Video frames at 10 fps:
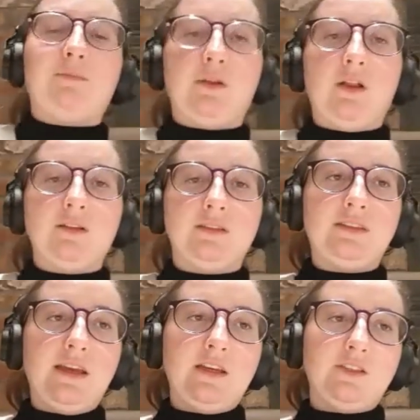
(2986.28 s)
on
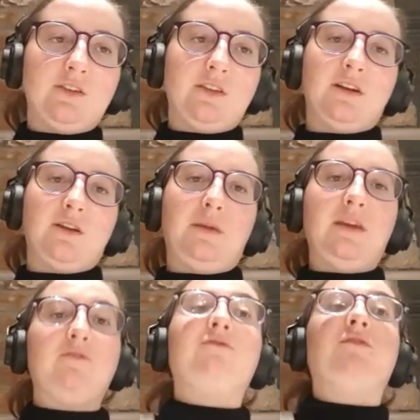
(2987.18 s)
stage, you're there to be
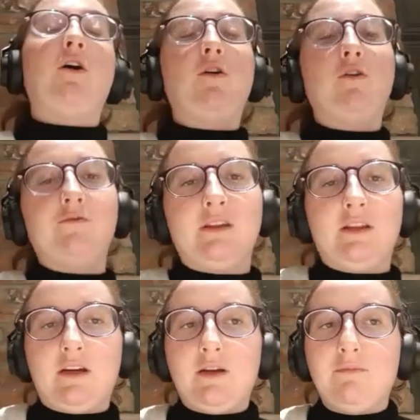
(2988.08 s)
involved in a
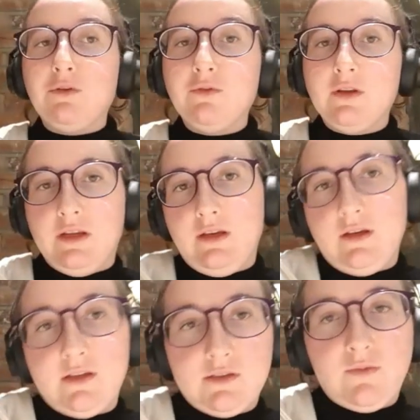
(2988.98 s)
community
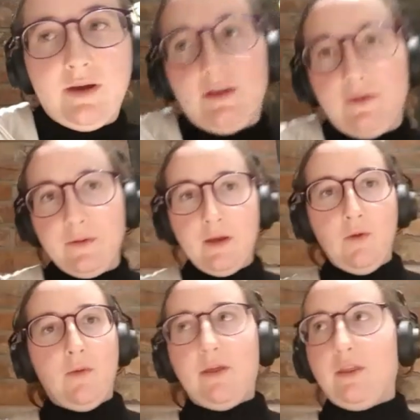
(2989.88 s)
as well.
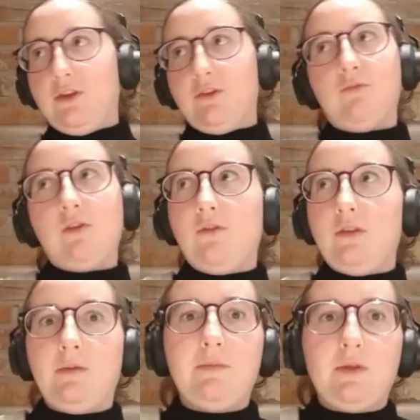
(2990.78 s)
Whether you know the
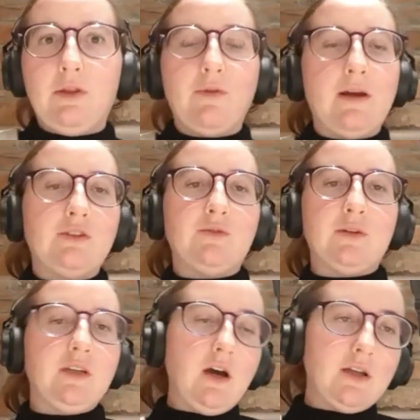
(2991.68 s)
people around you or
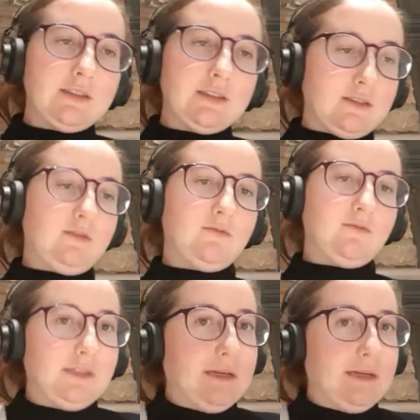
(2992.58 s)
not, it doesn't
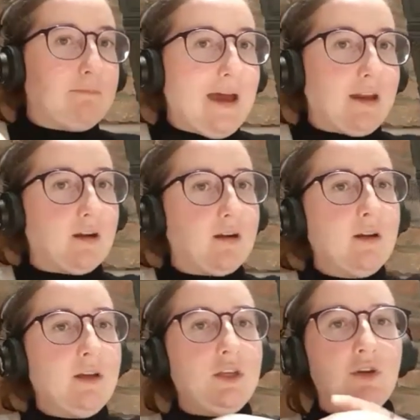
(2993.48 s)
really matter.
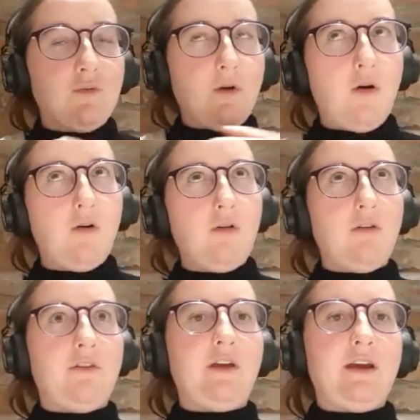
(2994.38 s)
You're all
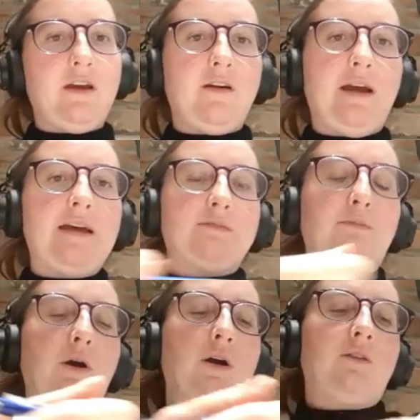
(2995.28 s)
there as
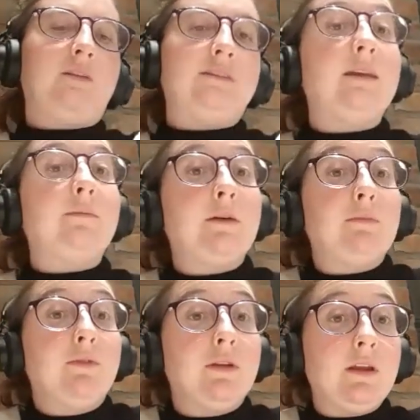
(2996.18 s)
part of the same community.